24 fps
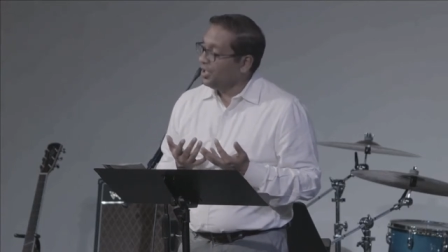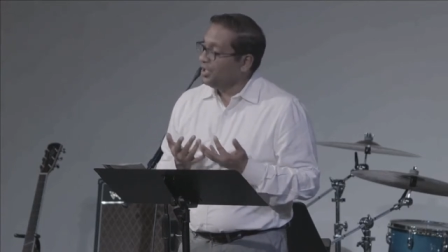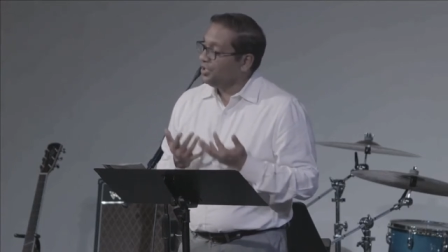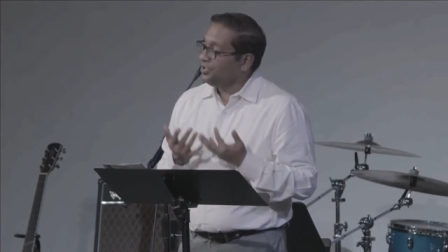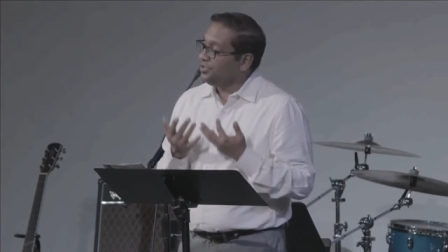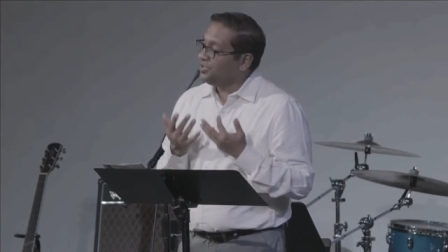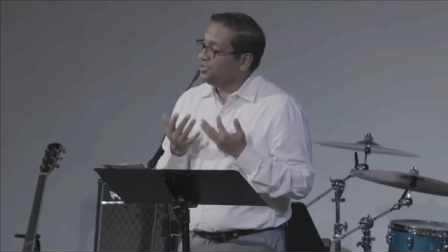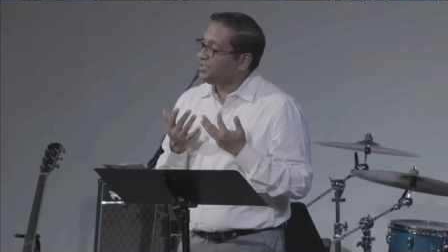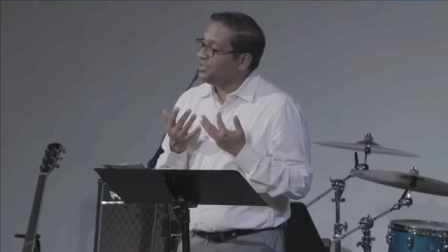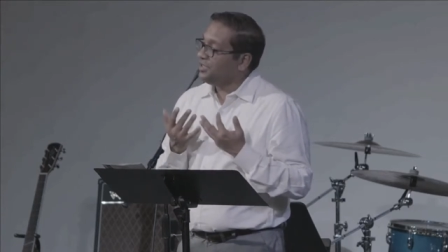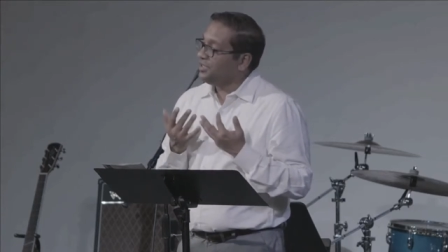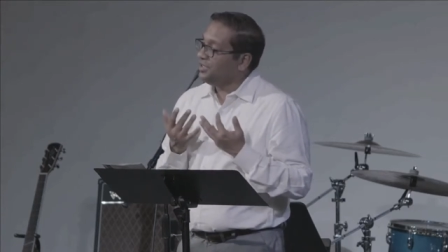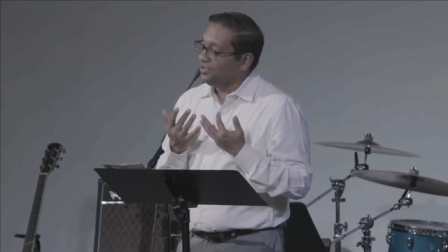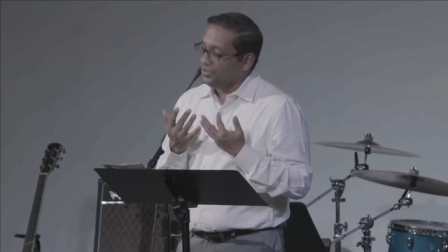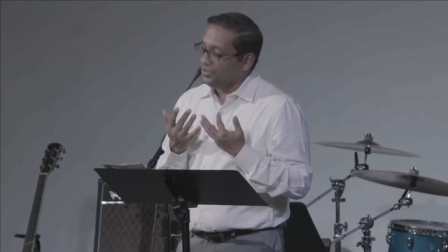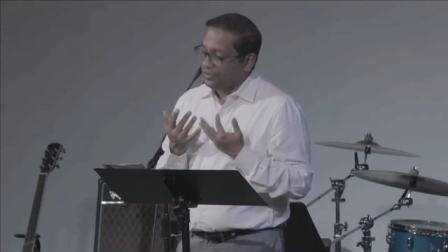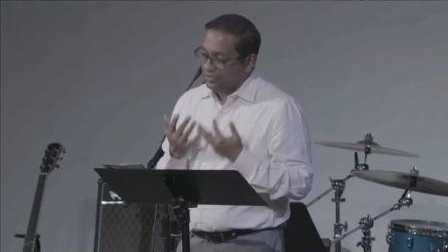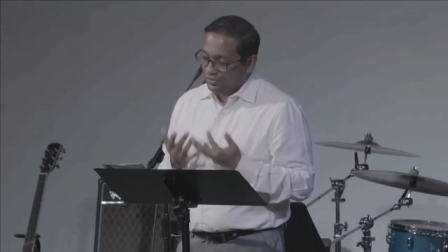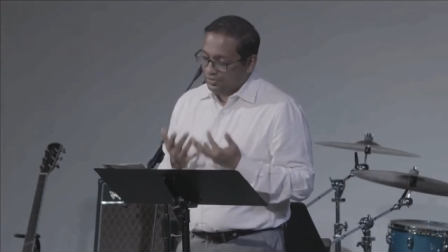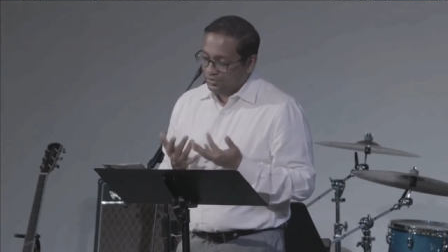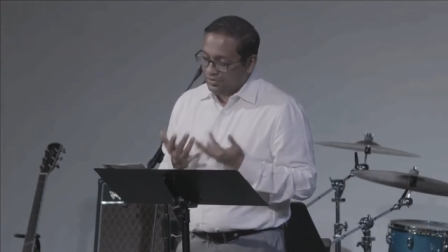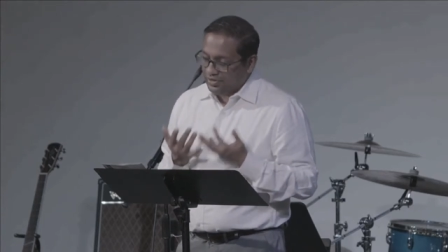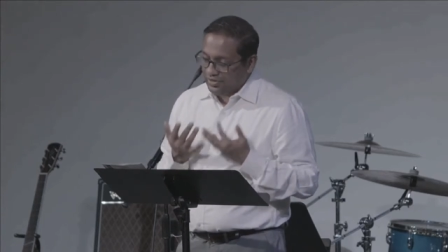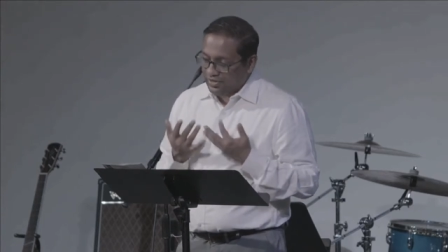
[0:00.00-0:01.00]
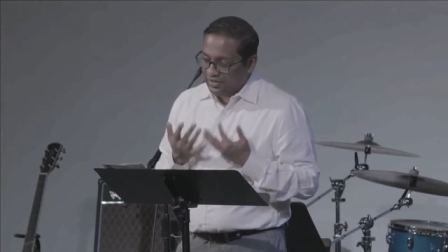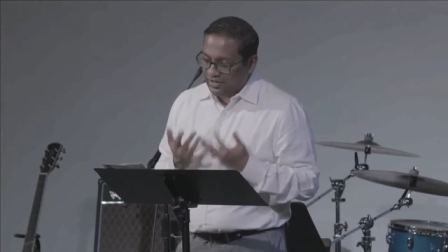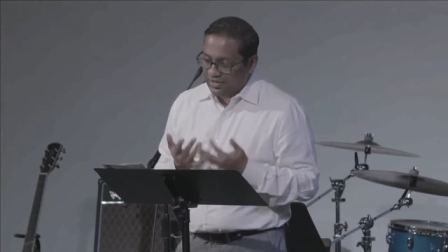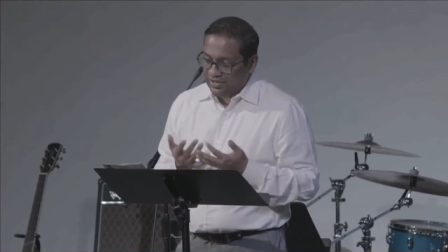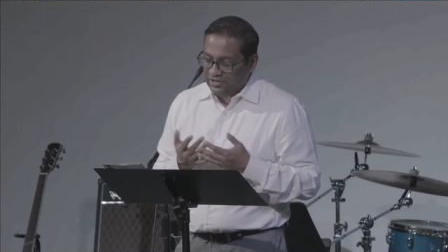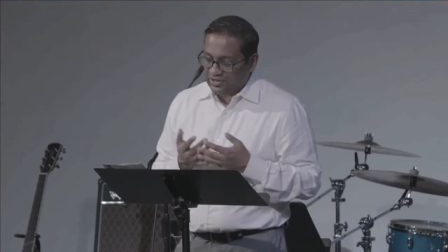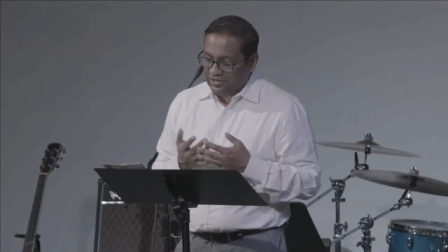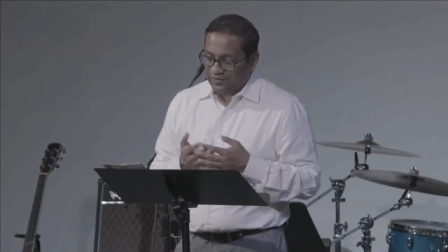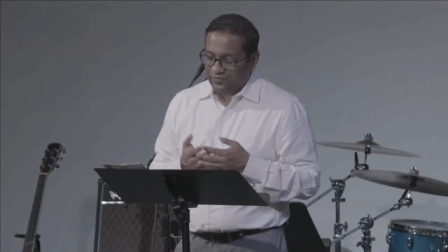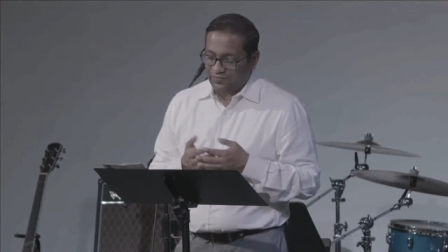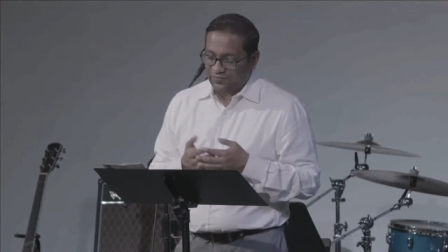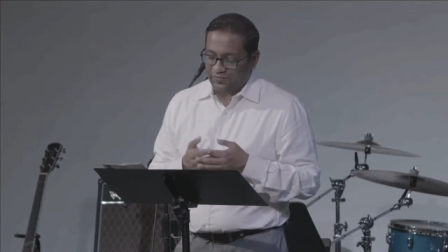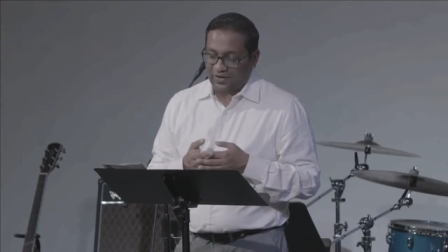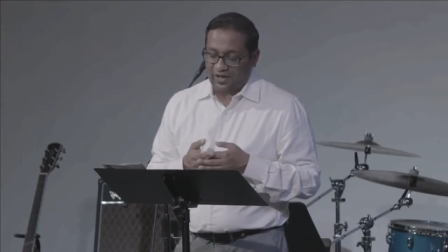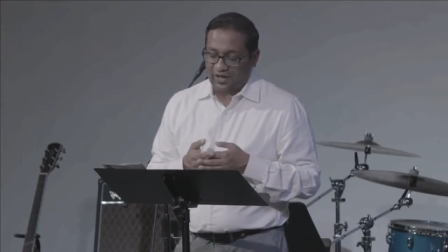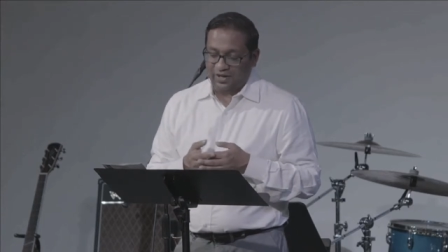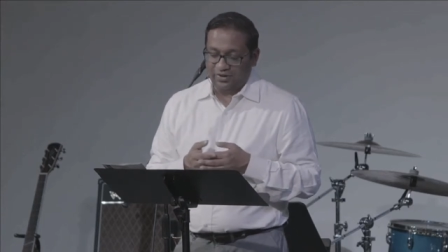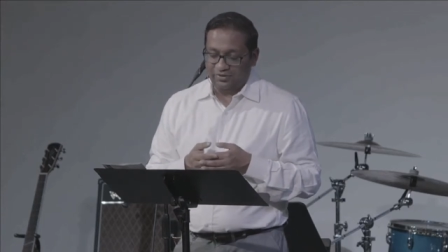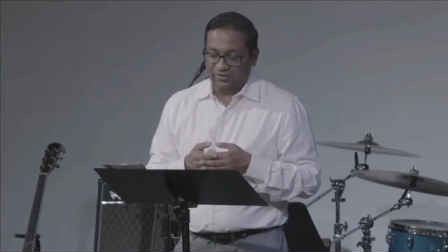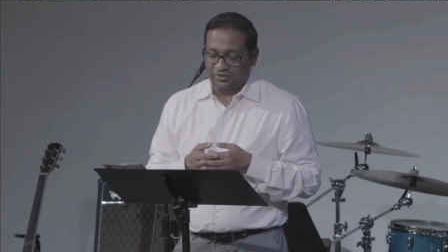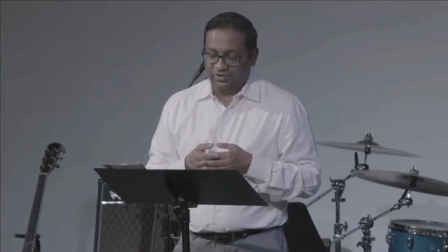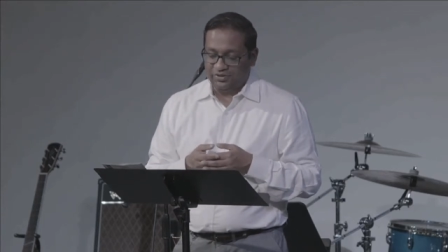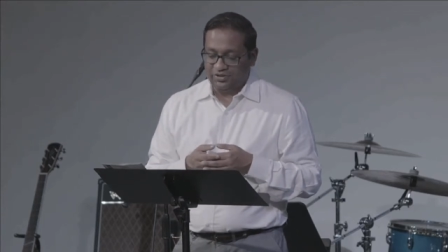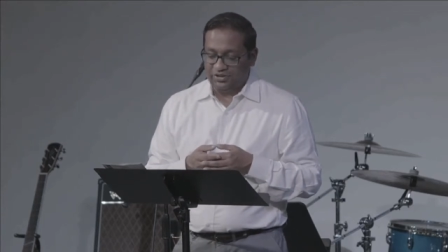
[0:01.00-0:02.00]
You see, you need to
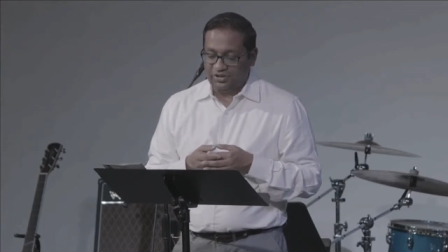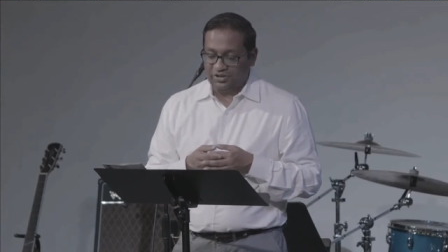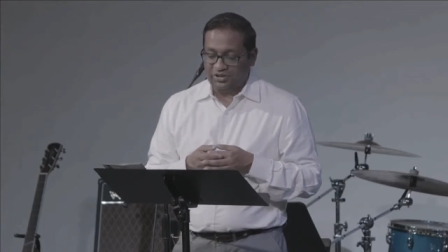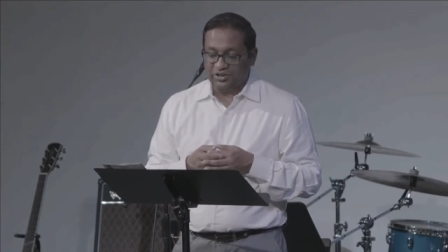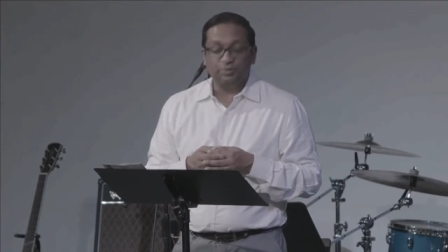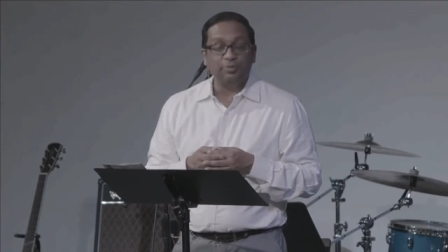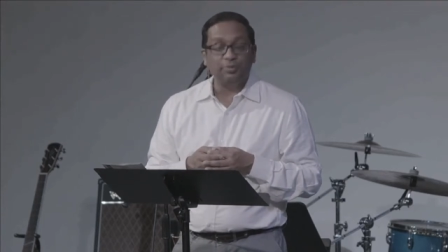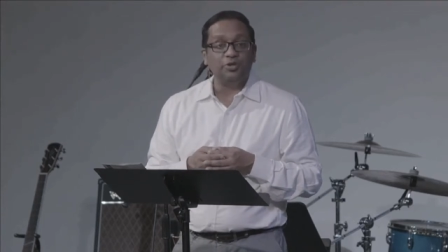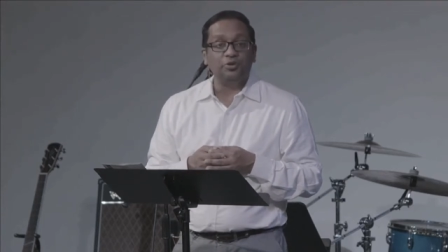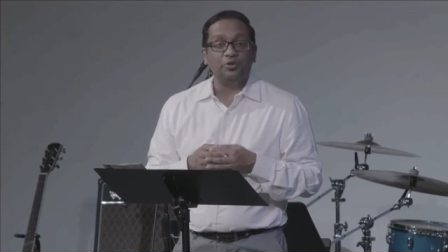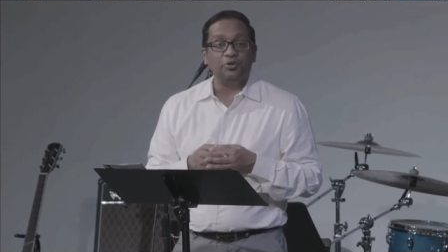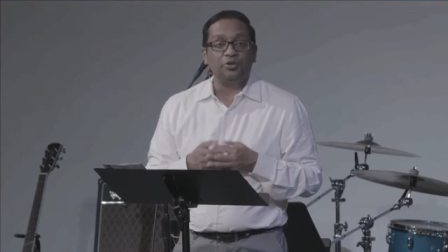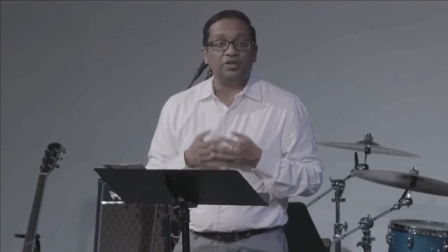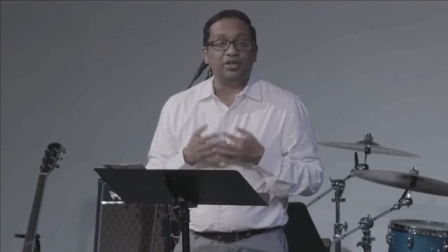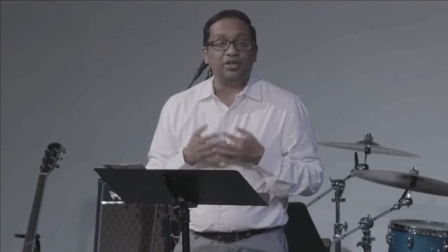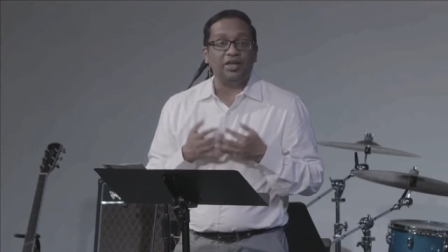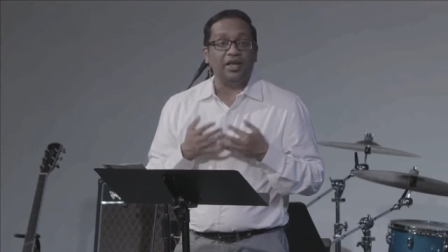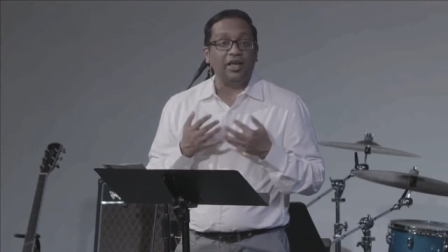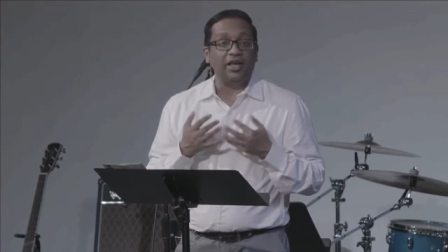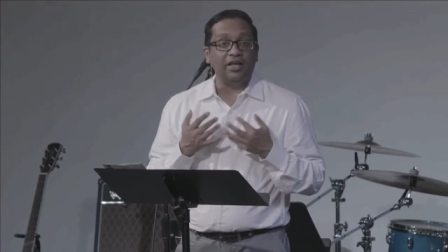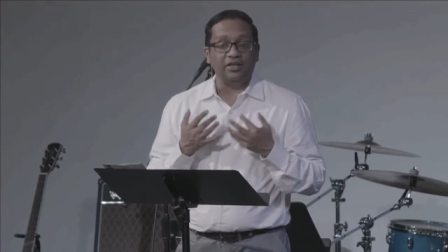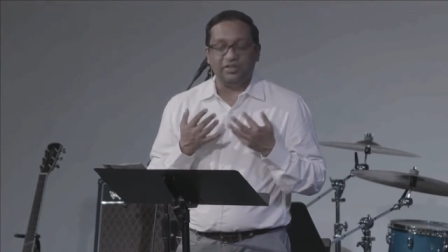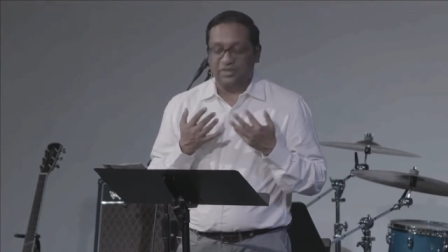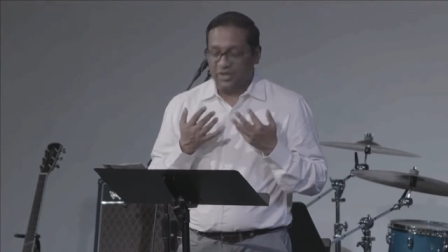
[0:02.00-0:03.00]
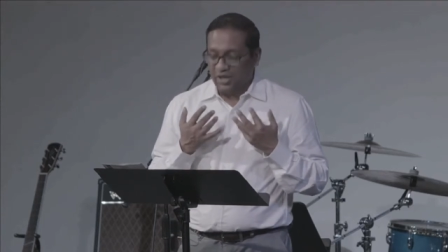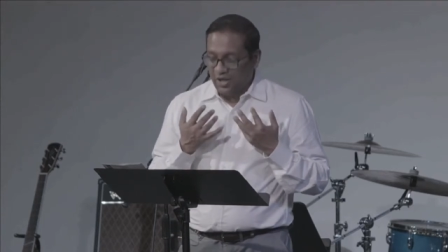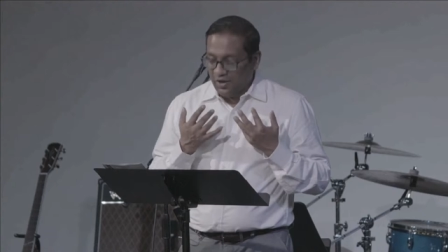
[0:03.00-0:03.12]
follow Jesus, but you can't